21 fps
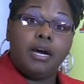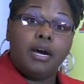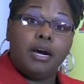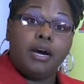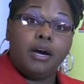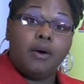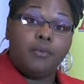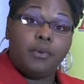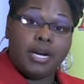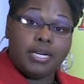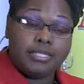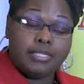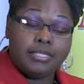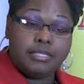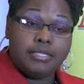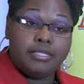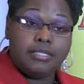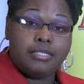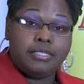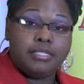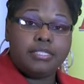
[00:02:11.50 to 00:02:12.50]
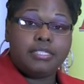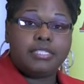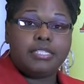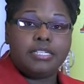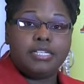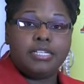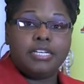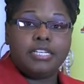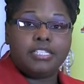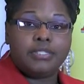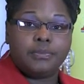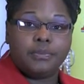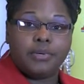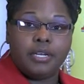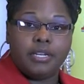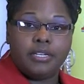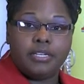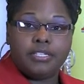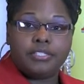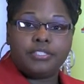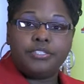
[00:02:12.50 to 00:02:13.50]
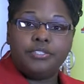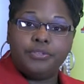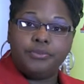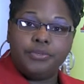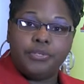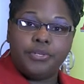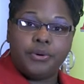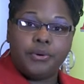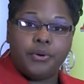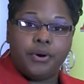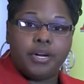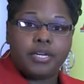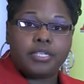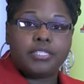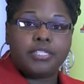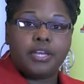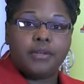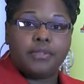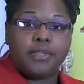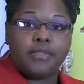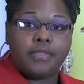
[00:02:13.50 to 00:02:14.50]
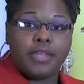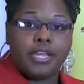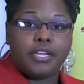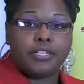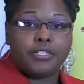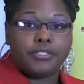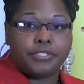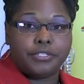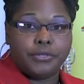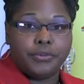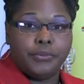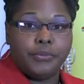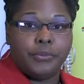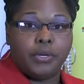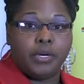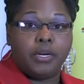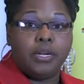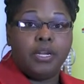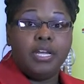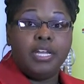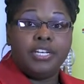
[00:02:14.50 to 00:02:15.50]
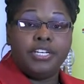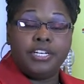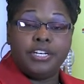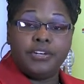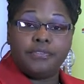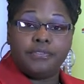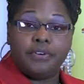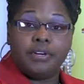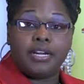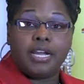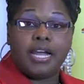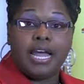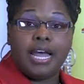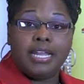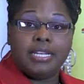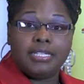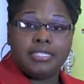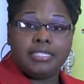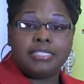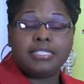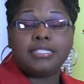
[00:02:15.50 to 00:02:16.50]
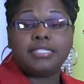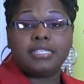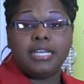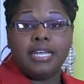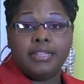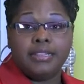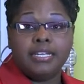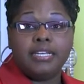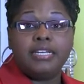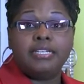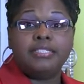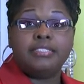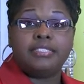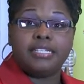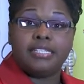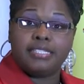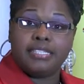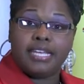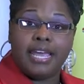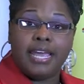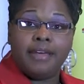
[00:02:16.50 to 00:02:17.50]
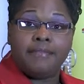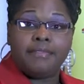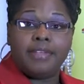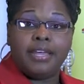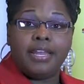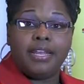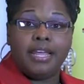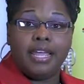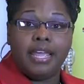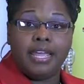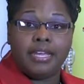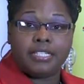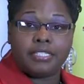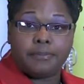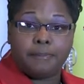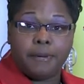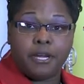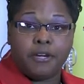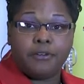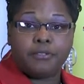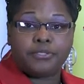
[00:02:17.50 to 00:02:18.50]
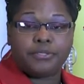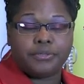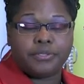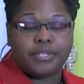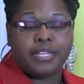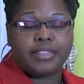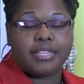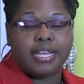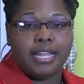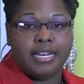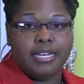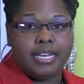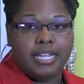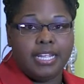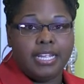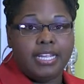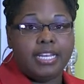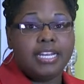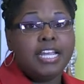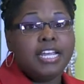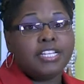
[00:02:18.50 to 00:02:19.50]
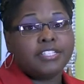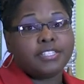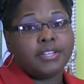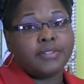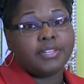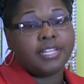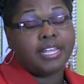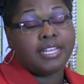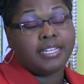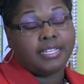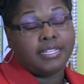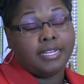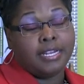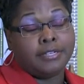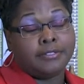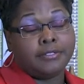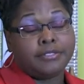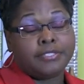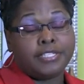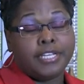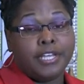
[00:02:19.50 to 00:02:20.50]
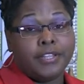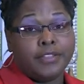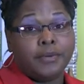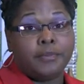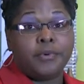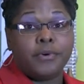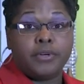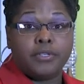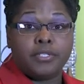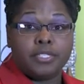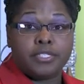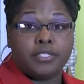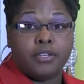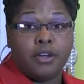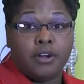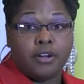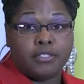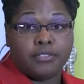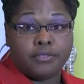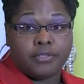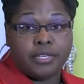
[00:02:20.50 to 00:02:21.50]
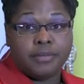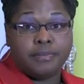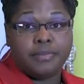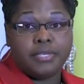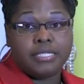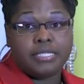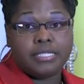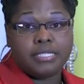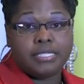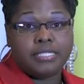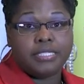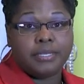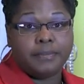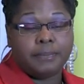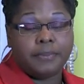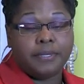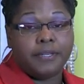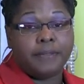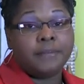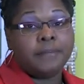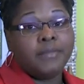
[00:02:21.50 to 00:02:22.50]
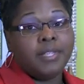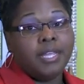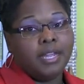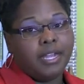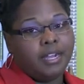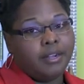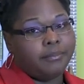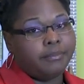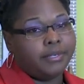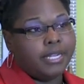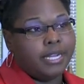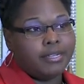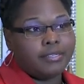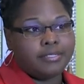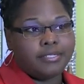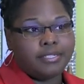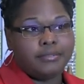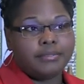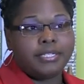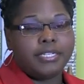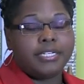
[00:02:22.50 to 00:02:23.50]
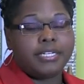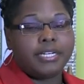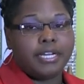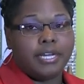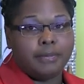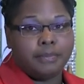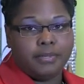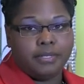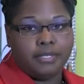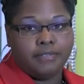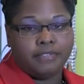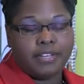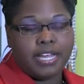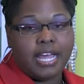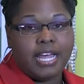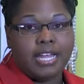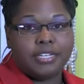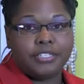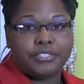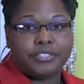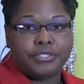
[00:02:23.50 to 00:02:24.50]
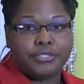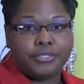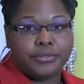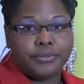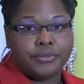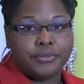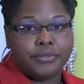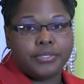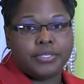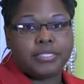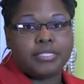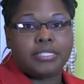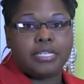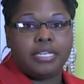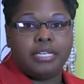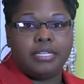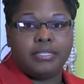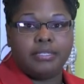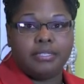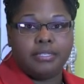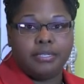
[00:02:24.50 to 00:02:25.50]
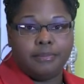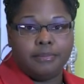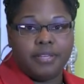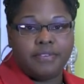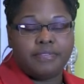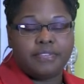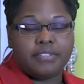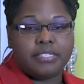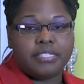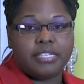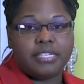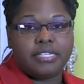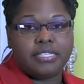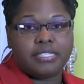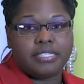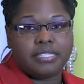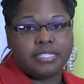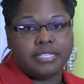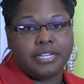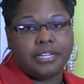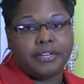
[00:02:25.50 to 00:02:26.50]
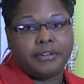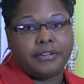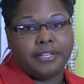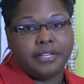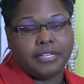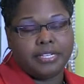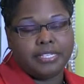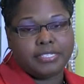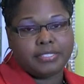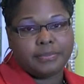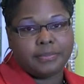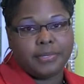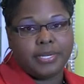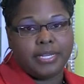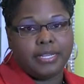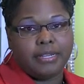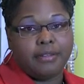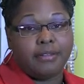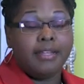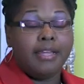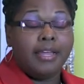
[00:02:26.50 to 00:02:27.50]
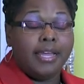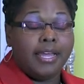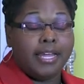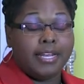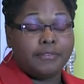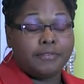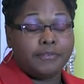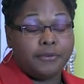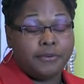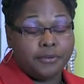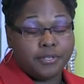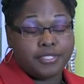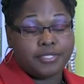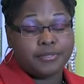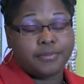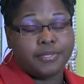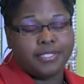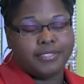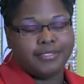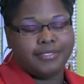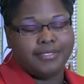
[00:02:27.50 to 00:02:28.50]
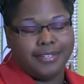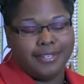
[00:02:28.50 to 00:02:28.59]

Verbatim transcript: uh, Washington, D.C., as well as New York, so that they could tour different colleges and then just have that exposure that they need so they can understand the world is larger than Mississippi. Uh, we also did a couple of college tours in the Memphis, Tennessee area as well. And of course, we